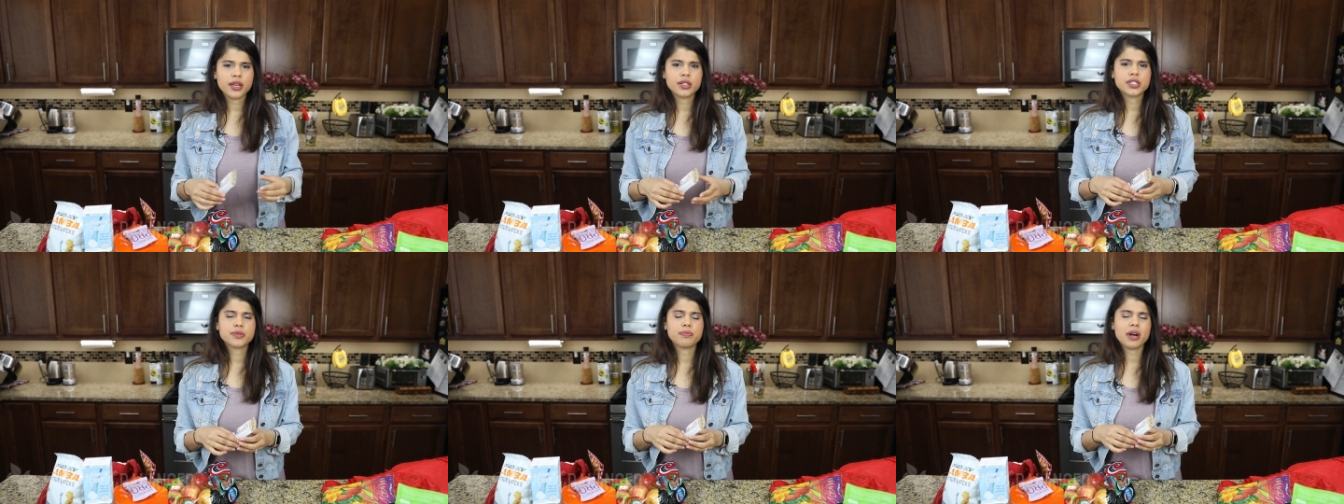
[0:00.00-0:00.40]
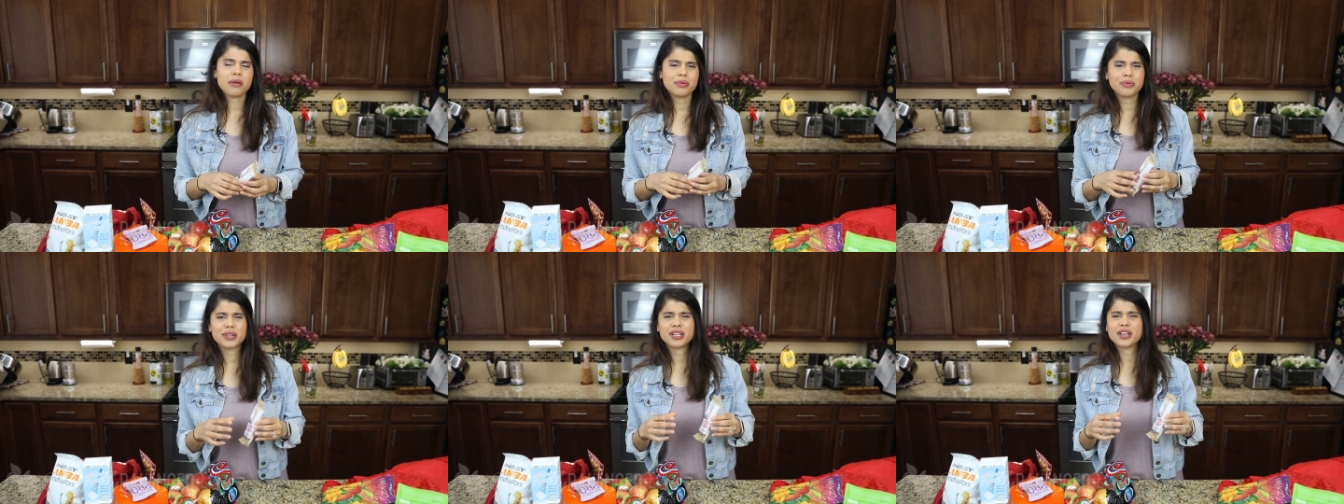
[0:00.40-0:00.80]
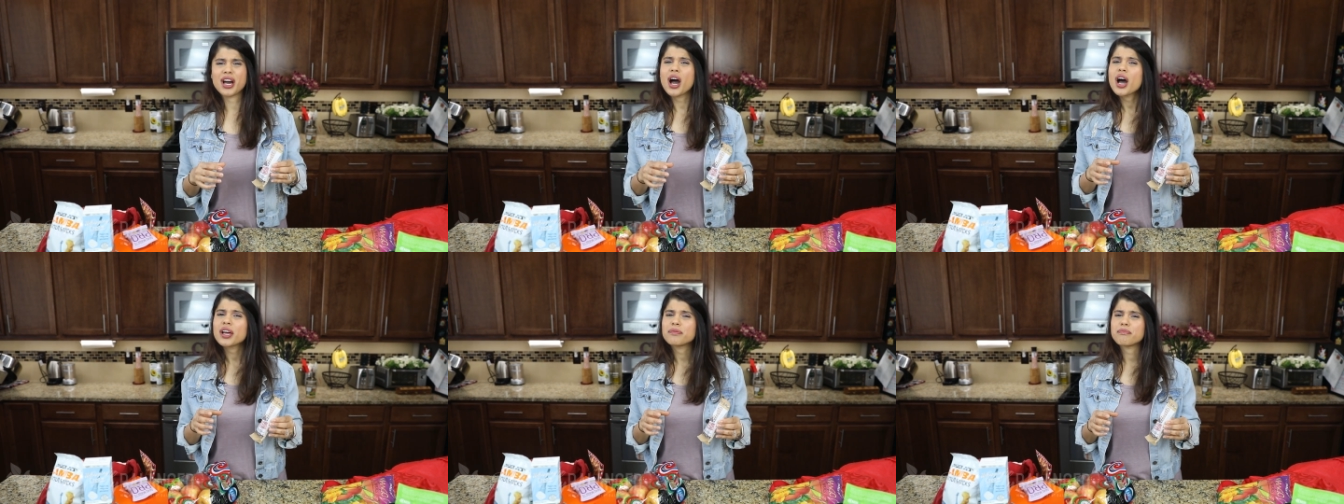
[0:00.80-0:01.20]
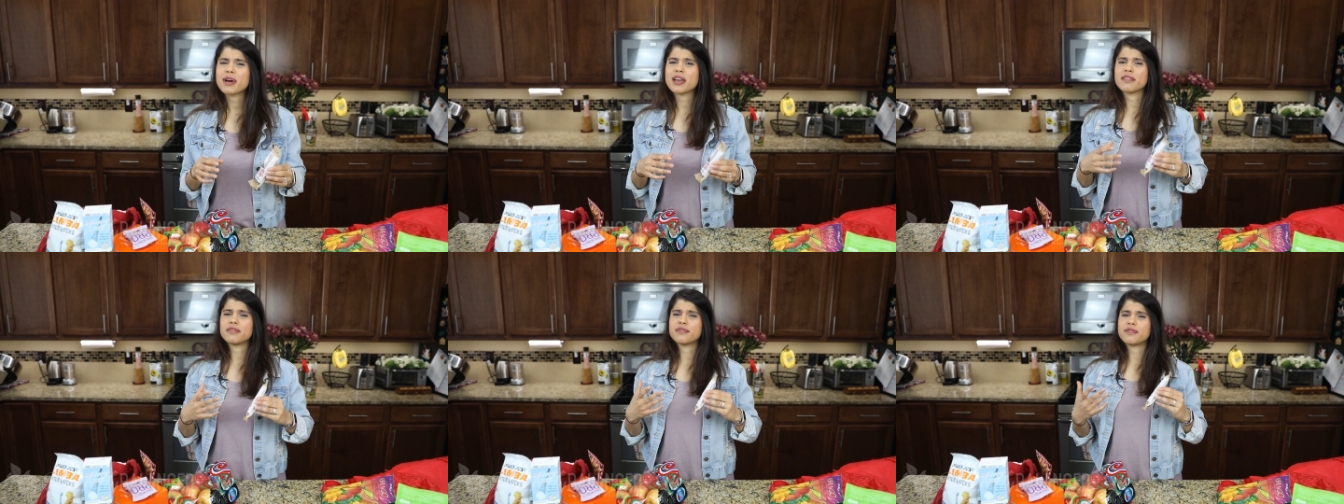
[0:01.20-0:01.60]
It's probably not
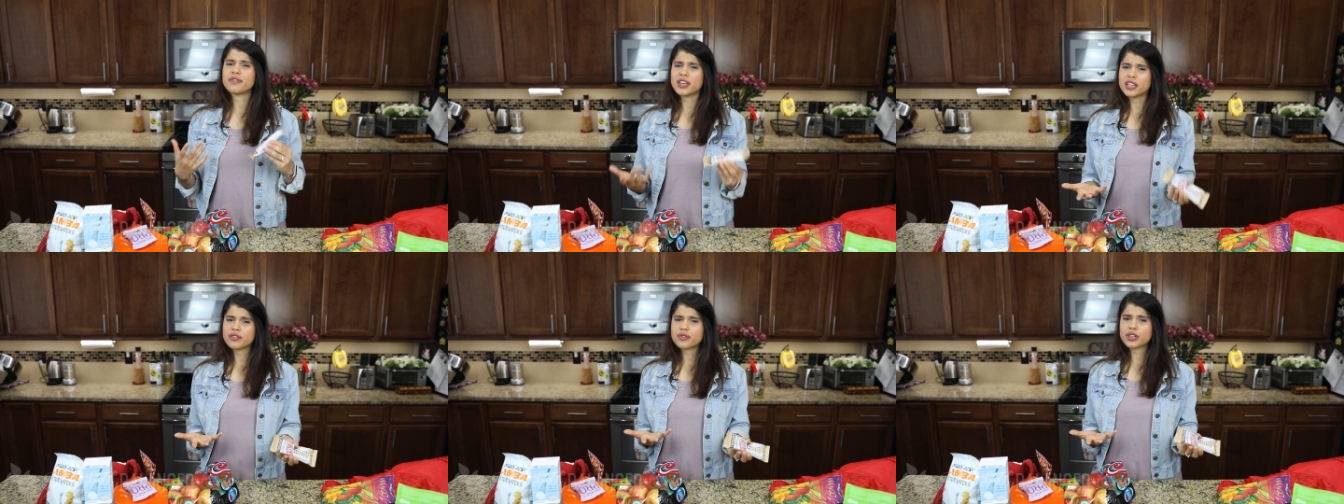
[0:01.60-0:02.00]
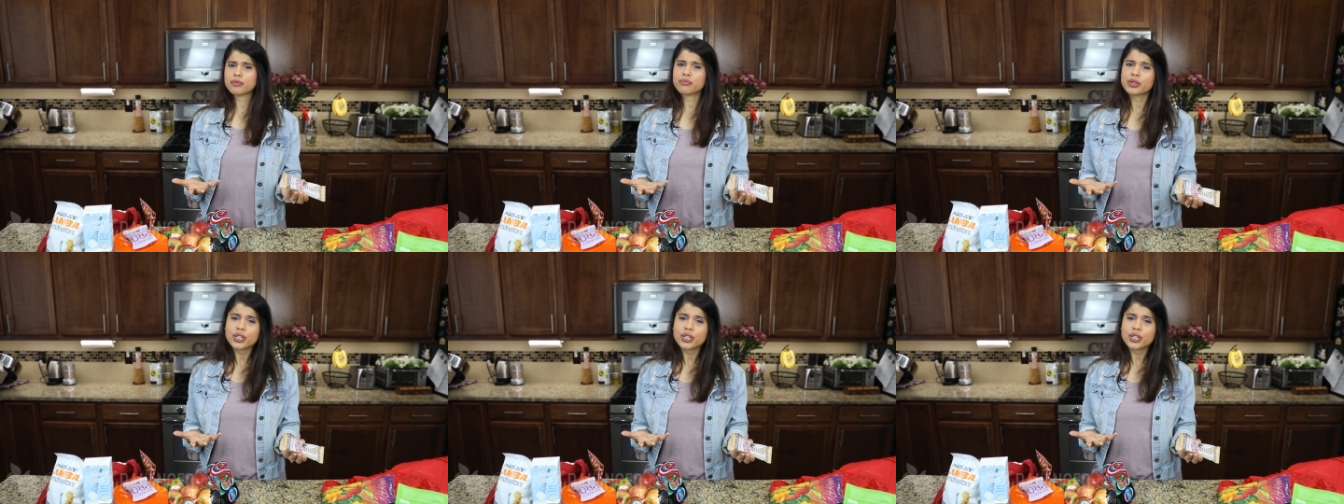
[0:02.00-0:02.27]
my favorite